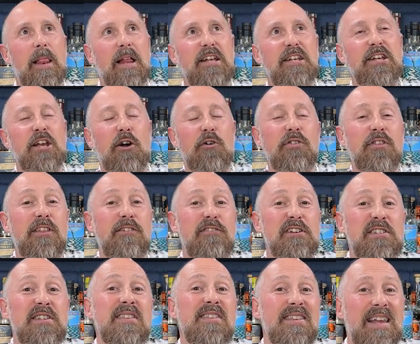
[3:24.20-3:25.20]
you know, there
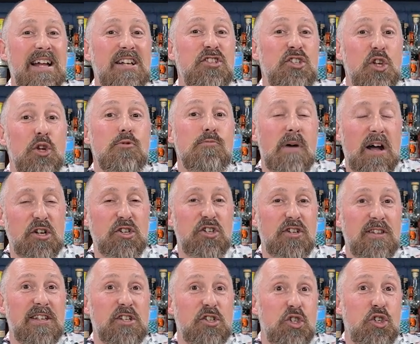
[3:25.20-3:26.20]
isn't that too much
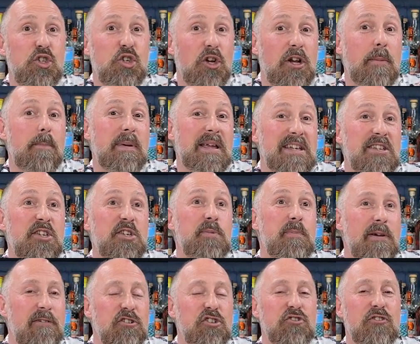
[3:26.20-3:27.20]
of these sugar beet
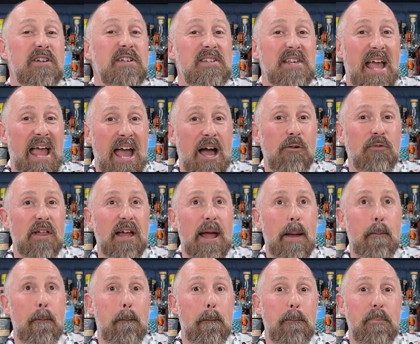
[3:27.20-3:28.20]
spirit drinks out
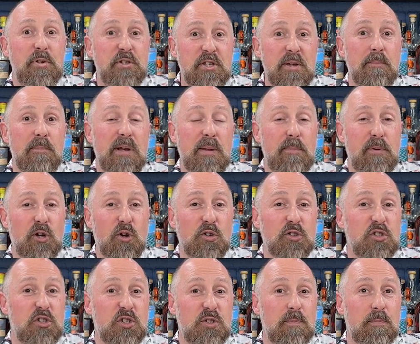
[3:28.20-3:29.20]
there simply
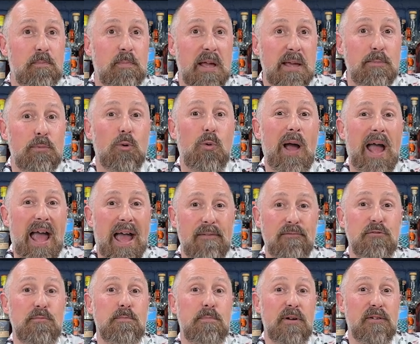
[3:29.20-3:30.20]
because people
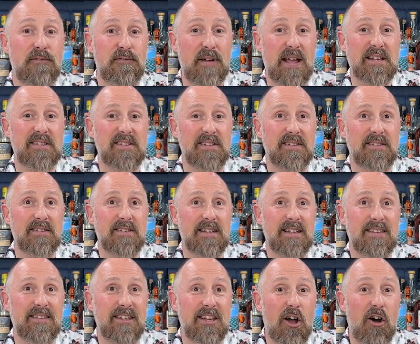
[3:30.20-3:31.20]
haven't perfected
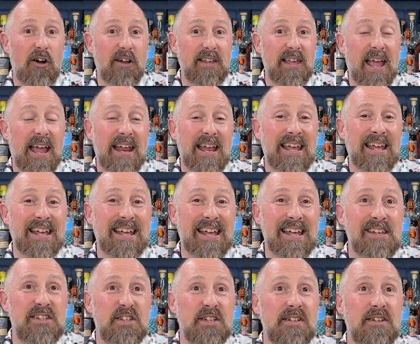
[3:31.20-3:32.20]
the art yet. It
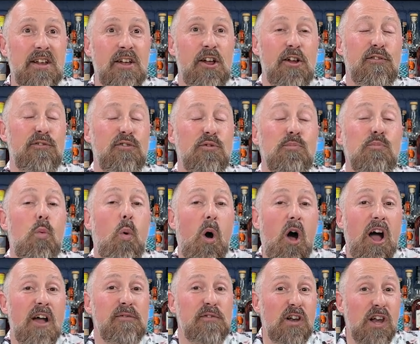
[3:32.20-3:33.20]
isn't, from
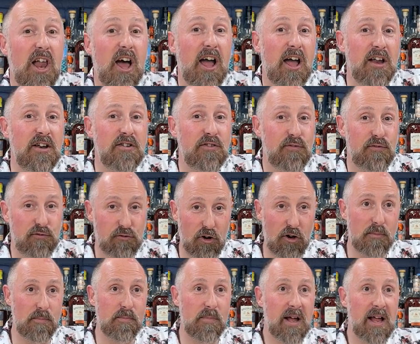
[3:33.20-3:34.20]
what I've learned
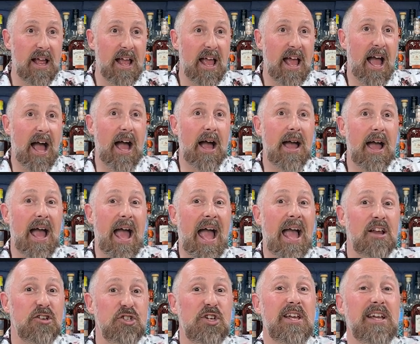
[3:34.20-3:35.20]
from
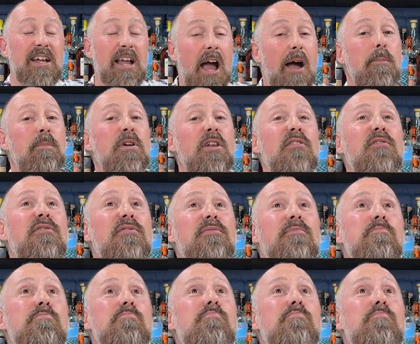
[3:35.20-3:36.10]
actually a couple of